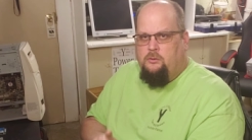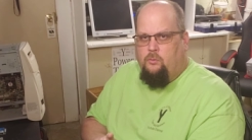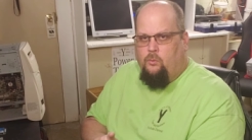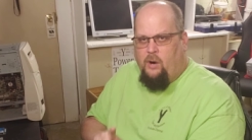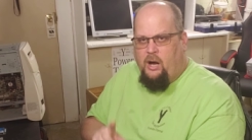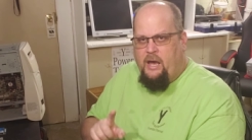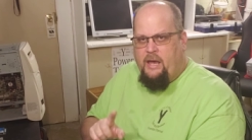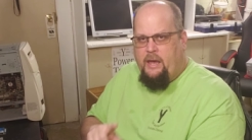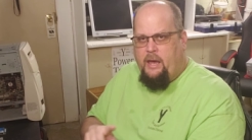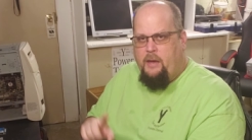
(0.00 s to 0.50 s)

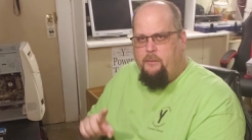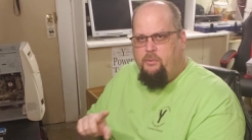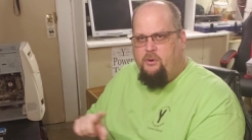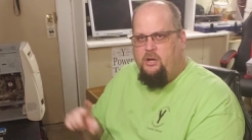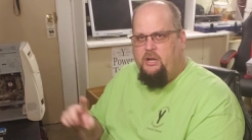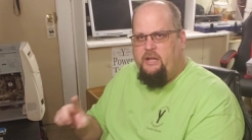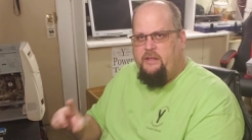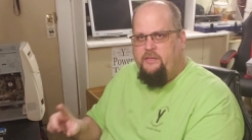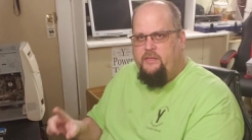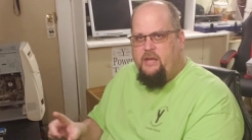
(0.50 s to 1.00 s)
why I
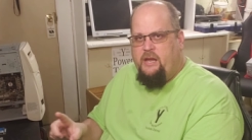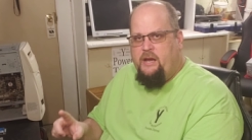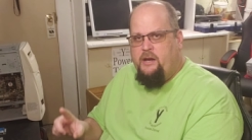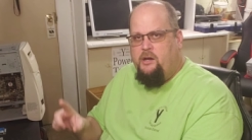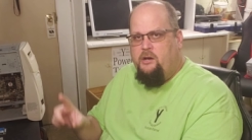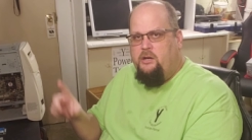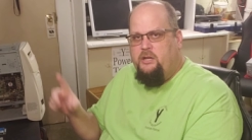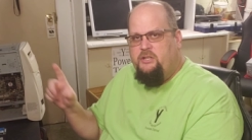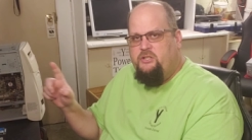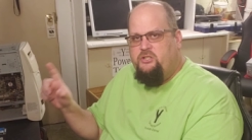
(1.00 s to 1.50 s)
put it
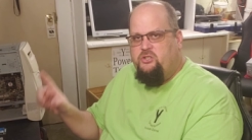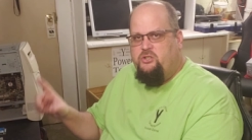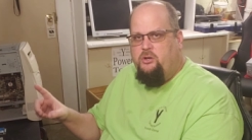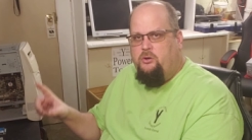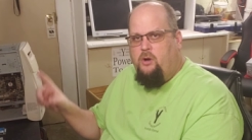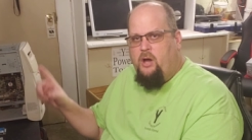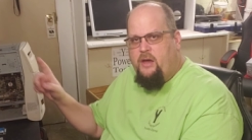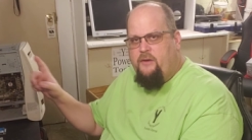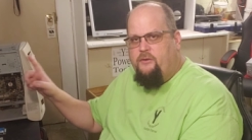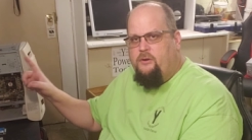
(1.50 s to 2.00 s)
there is
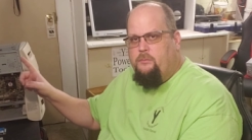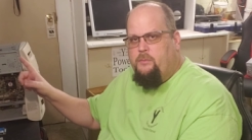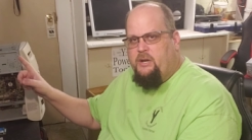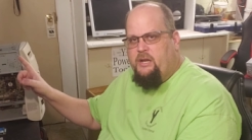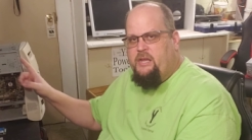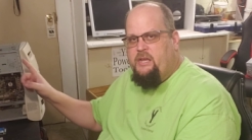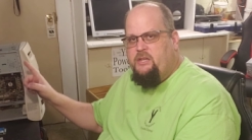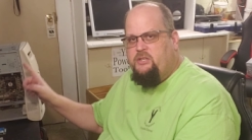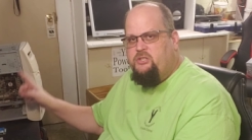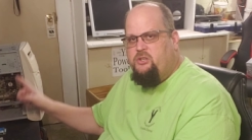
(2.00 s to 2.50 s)
so
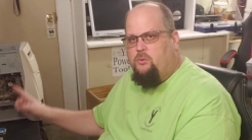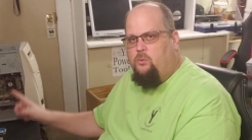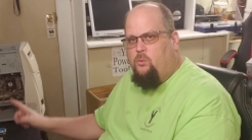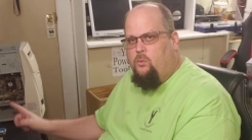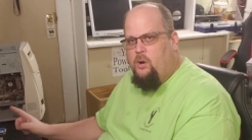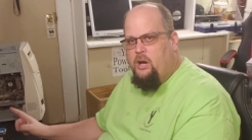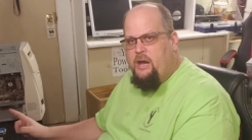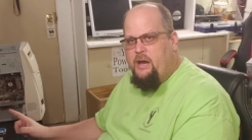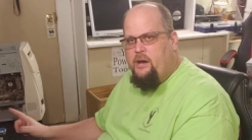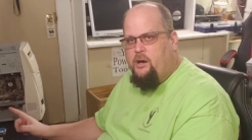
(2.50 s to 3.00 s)
everybody is
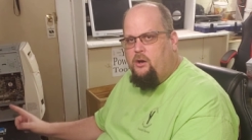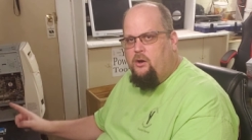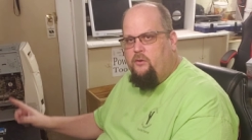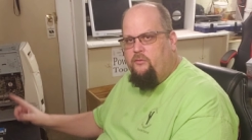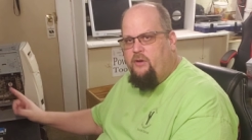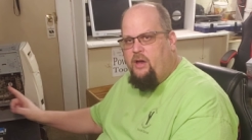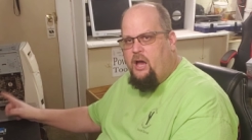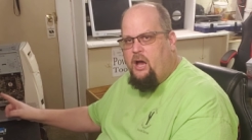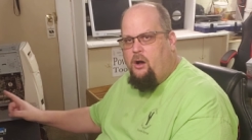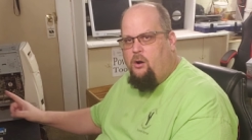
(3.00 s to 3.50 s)
aware
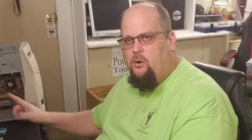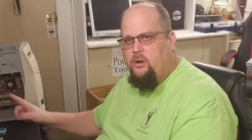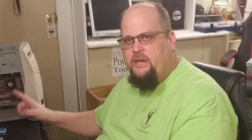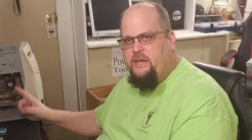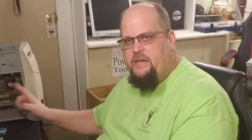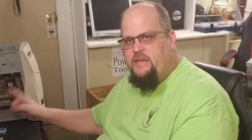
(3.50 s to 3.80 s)
of how